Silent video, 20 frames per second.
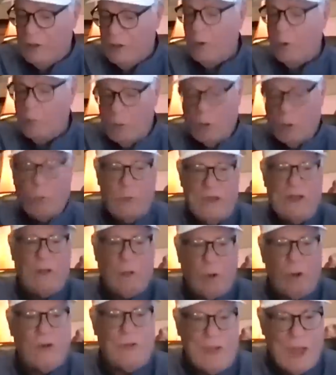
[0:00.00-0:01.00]
era where we
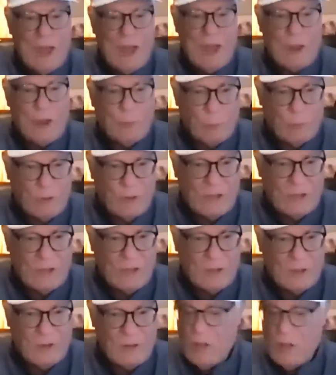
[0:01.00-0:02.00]
learned how to read.
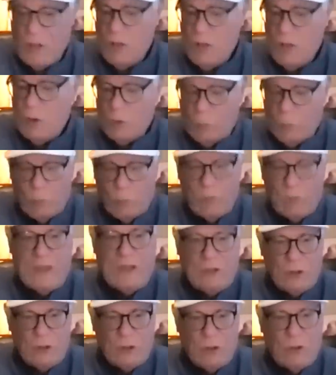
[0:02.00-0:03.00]
We knew to read.
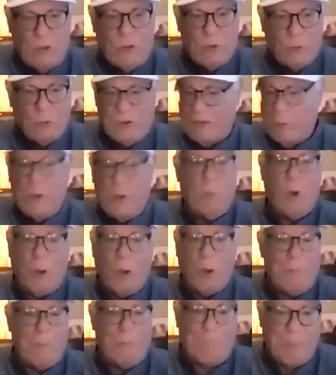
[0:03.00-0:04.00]
We weren't burning
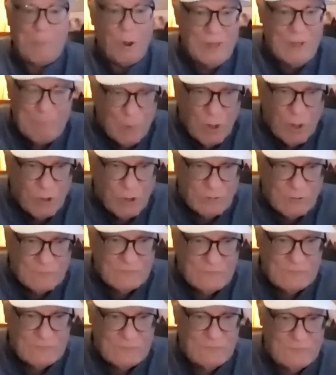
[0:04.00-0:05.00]
books. You
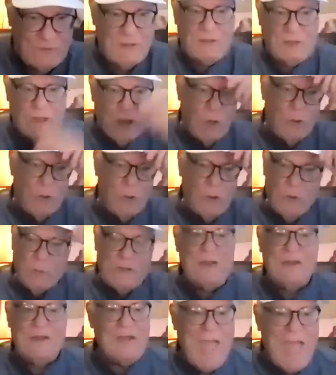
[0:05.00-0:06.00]
know, we didn't
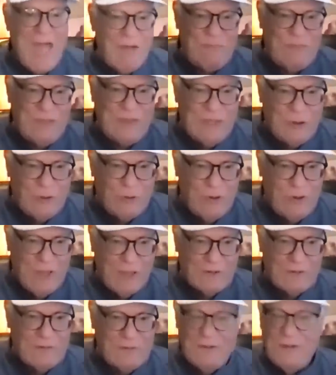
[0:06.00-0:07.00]
have the internet.
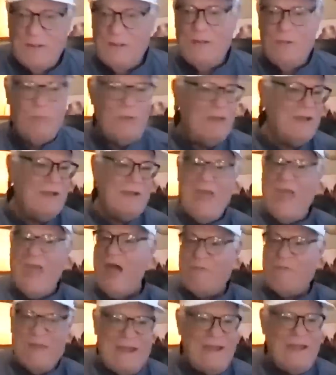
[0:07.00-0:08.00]
We didn't
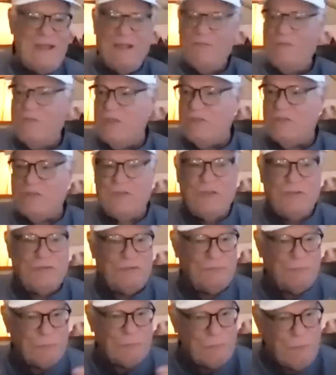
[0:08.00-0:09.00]
have any of this
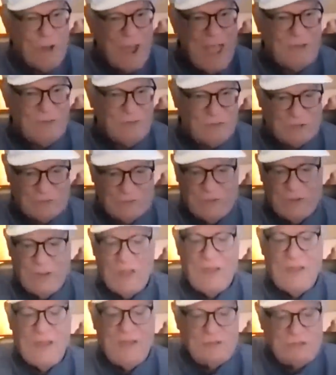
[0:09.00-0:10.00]
distractions.
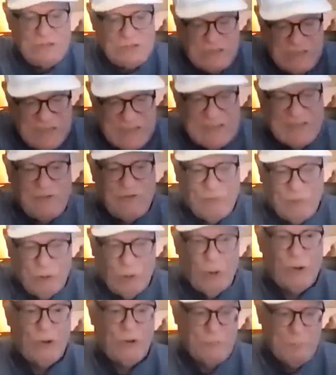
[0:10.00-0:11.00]
Kids
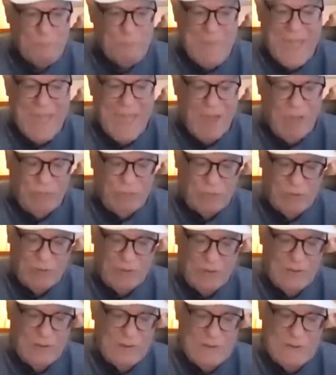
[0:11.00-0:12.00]
learned math,
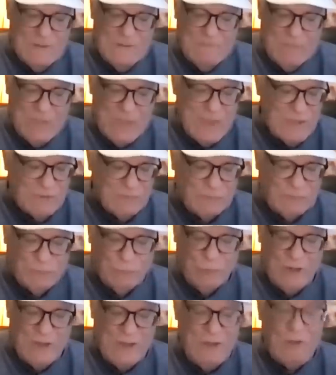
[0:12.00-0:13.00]

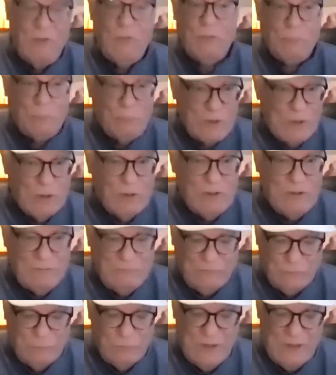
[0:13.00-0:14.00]
history, real
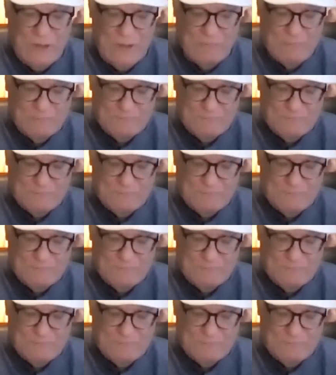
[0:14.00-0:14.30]
history,